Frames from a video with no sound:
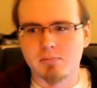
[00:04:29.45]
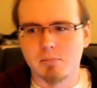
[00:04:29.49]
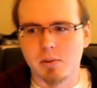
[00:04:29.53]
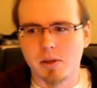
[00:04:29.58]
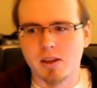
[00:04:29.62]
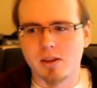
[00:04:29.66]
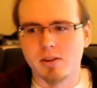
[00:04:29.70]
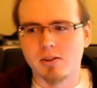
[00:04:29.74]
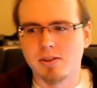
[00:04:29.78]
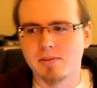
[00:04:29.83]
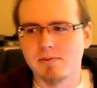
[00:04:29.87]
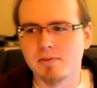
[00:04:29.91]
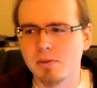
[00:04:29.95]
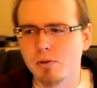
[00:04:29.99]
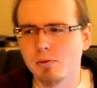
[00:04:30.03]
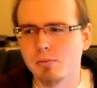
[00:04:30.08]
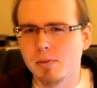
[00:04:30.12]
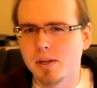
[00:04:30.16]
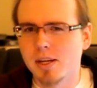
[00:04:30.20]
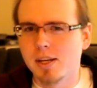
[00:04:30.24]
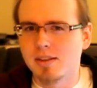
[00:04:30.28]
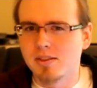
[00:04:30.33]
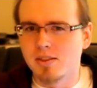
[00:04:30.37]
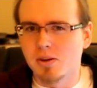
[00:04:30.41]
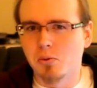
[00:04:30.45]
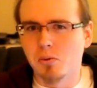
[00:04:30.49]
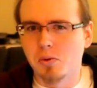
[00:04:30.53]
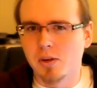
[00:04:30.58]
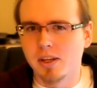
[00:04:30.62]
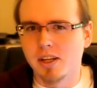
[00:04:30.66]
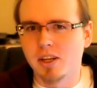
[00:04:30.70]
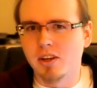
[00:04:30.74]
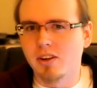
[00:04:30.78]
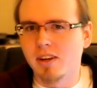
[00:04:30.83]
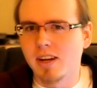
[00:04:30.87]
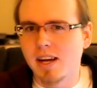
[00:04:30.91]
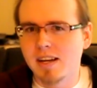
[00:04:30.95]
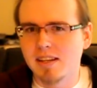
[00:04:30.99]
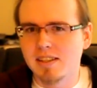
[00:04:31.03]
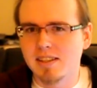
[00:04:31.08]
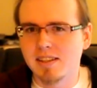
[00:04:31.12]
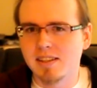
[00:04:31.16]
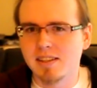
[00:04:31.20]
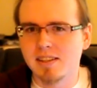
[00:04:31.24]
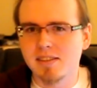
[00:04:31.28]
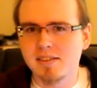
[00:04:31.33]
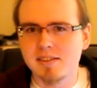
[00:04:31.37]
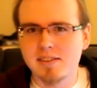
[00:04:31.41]
but those few minutes are really good
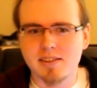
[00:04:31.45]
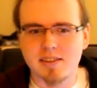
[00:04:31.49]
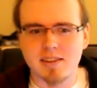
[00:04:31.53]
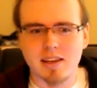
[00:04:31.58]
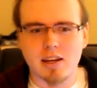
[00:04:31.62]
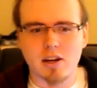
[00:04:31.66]
ideas,